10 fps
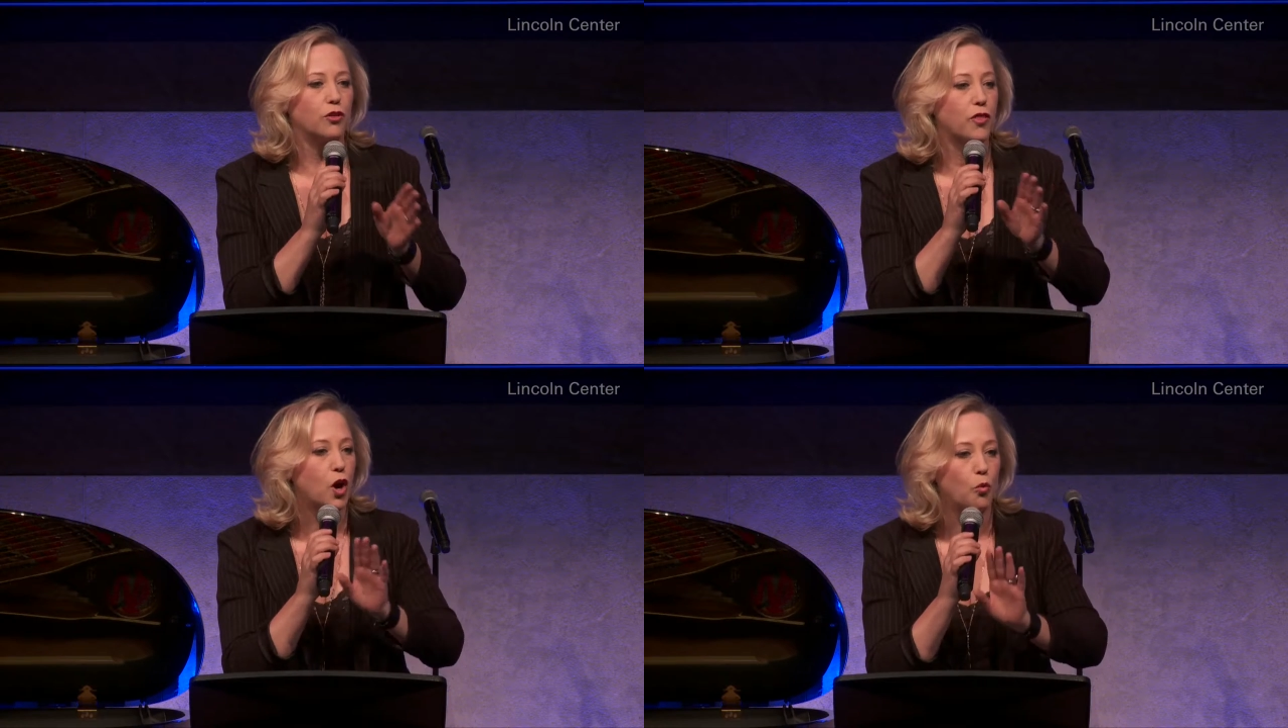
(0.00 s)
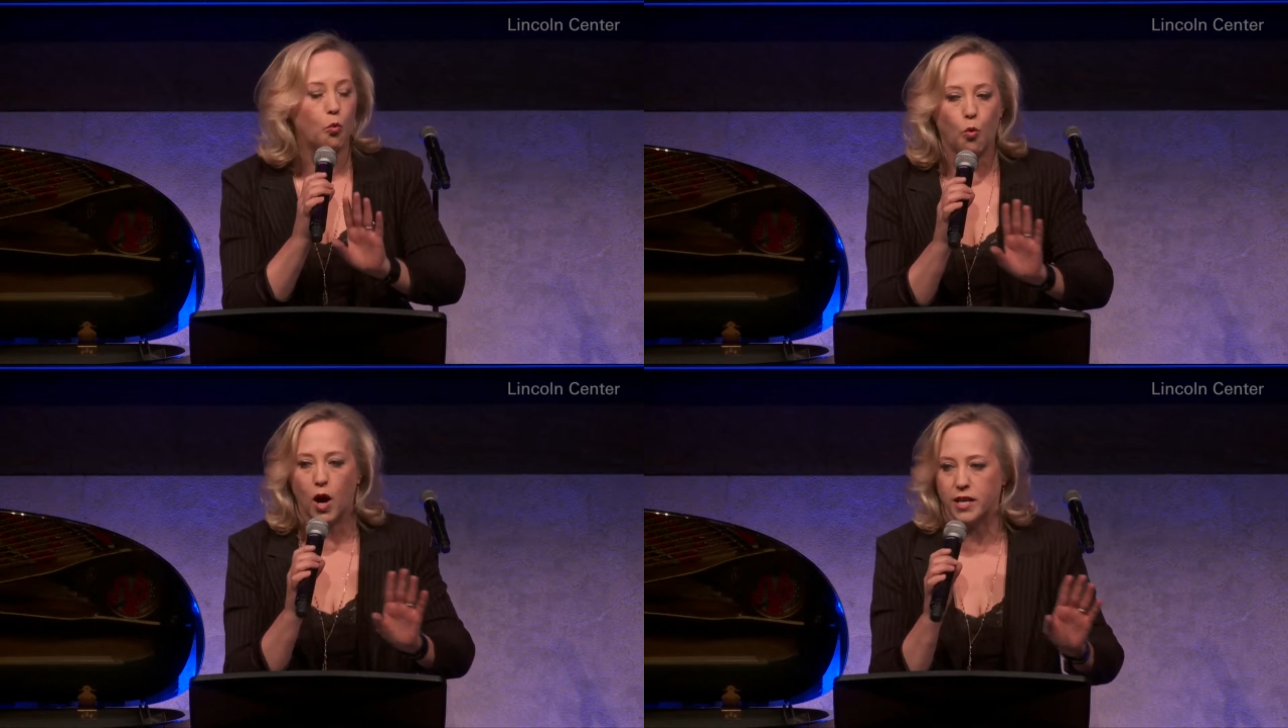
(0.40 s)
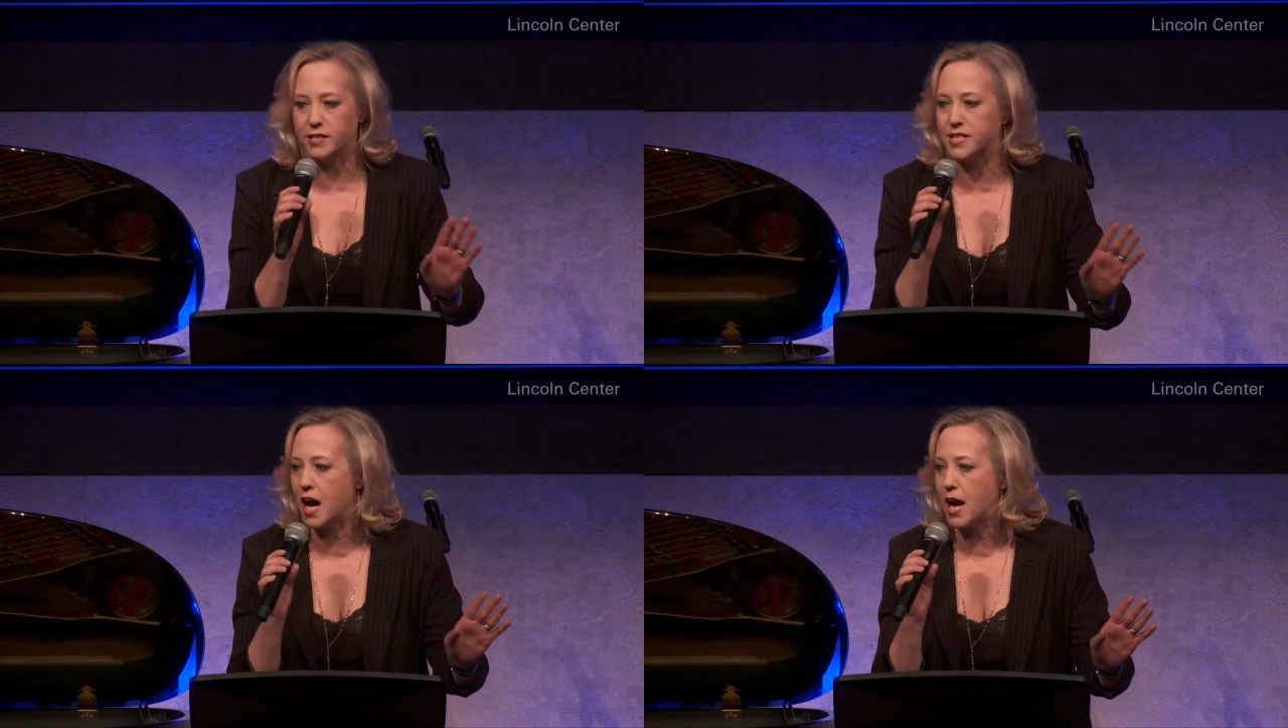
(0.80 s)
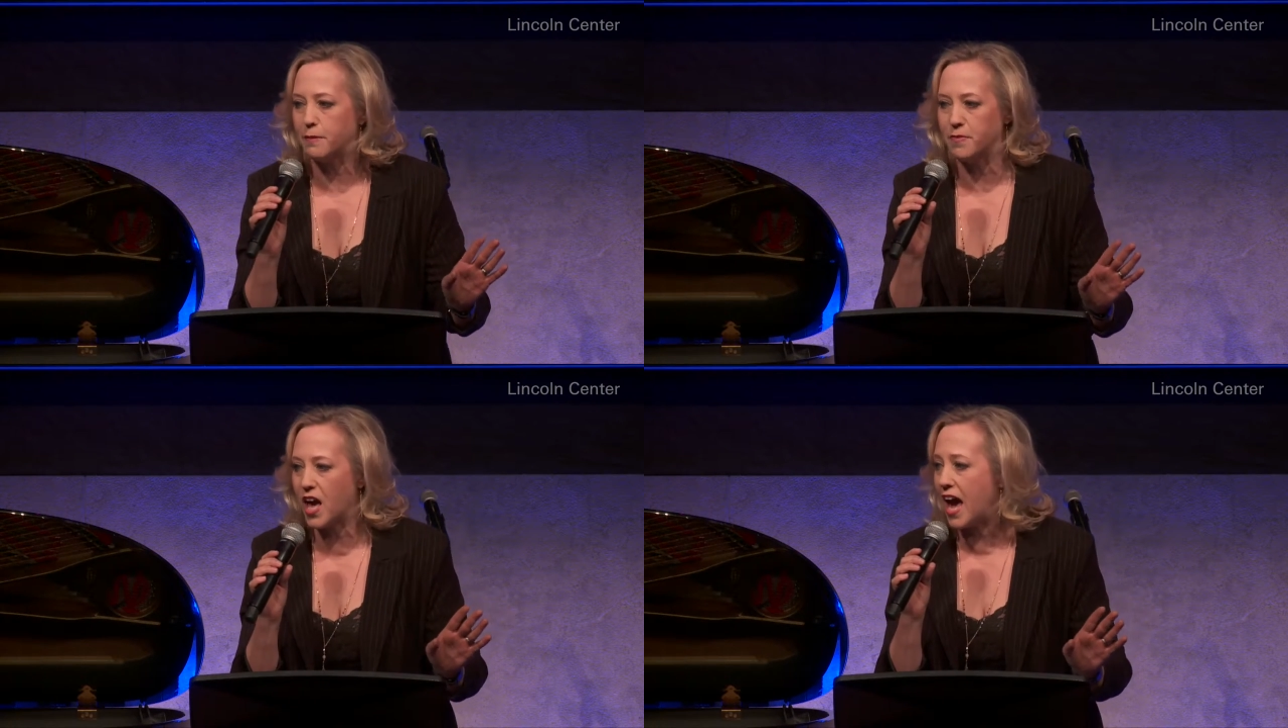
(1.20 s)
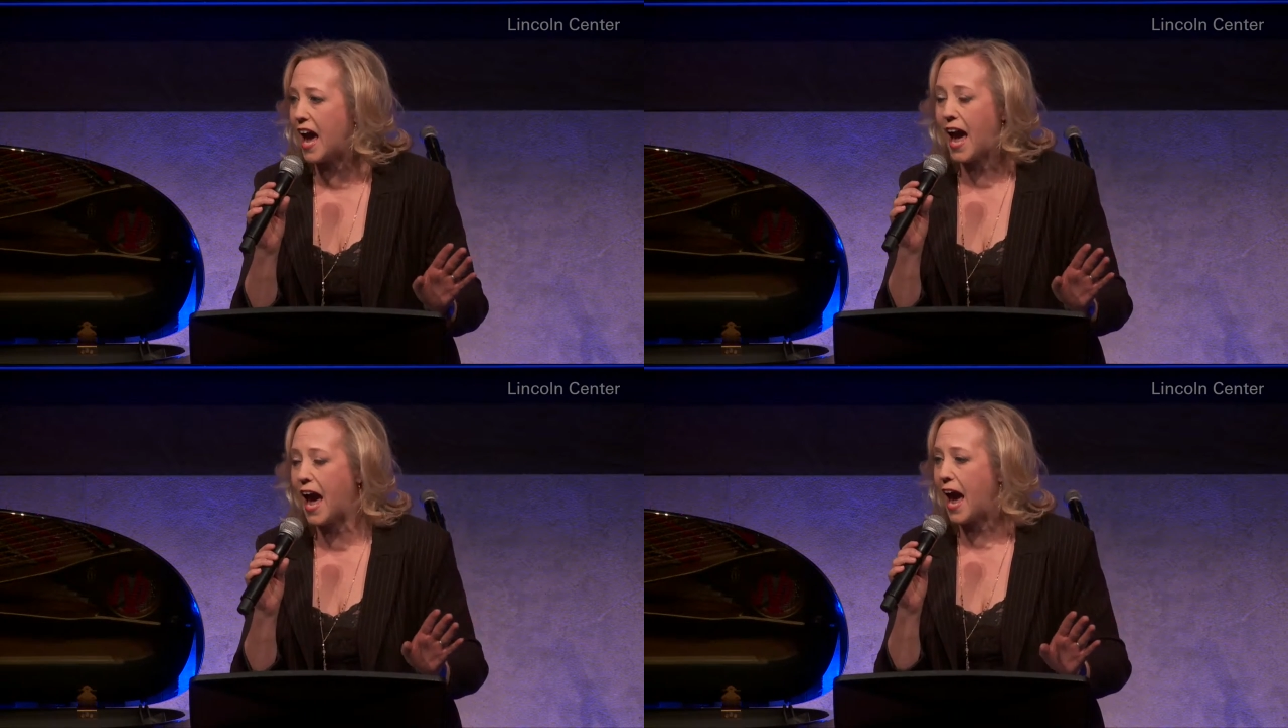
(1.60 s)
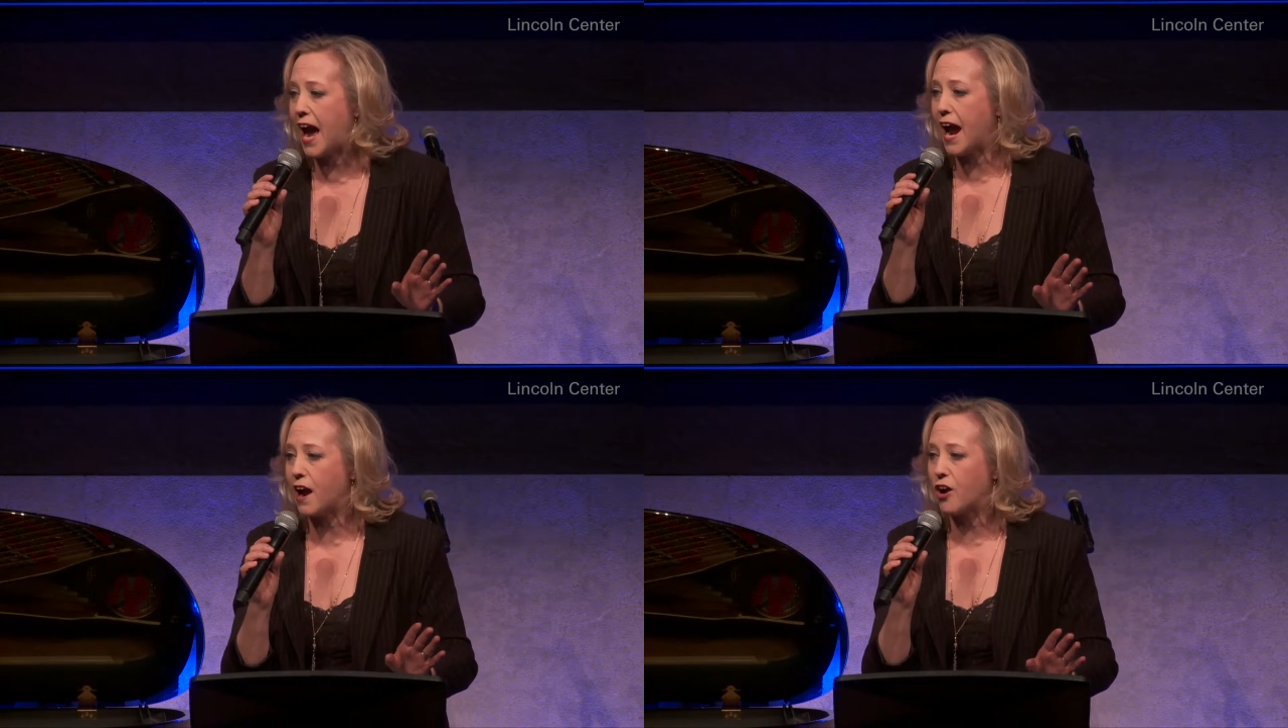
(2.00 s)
the one time they aired.